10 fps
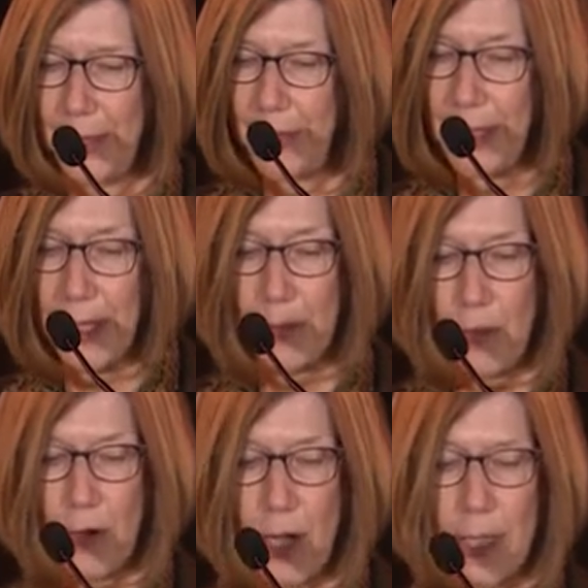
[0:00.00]
where the
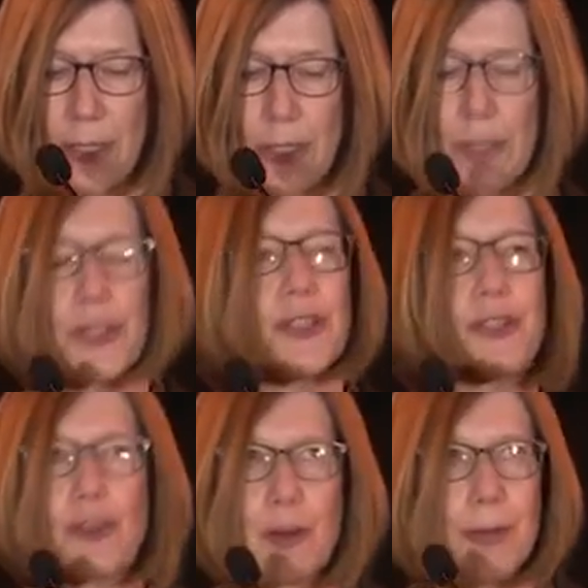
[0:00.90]
Marauders are
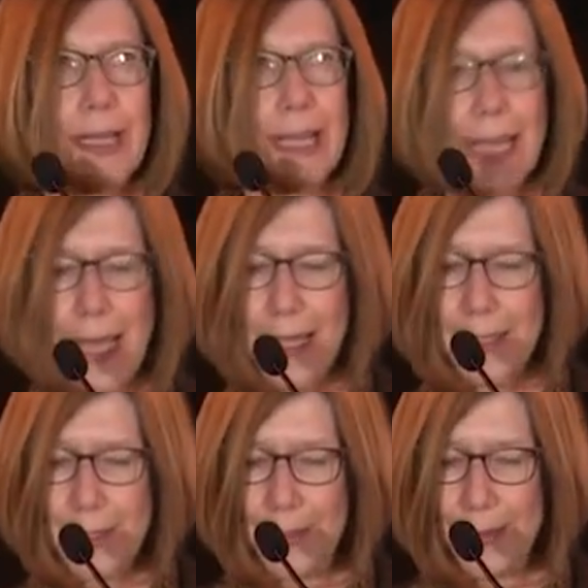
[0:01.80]
storming the
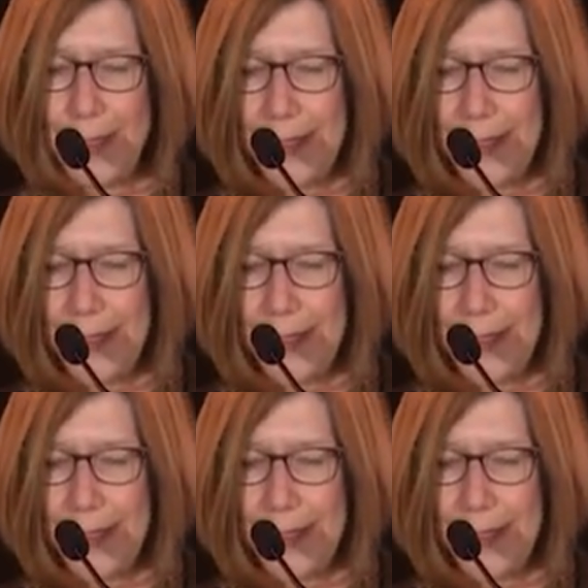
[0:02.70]
castle,